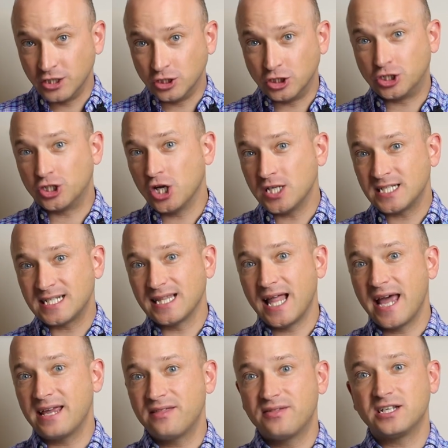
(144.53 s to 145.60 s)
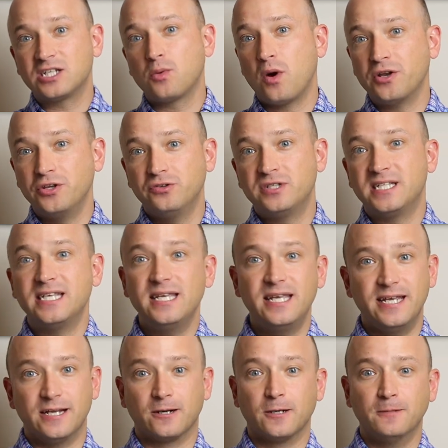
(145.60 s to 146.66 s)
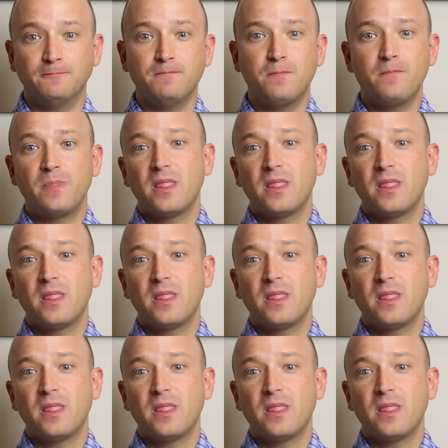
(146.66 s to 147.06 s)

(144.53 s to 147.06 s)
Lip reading: just like this one you see here,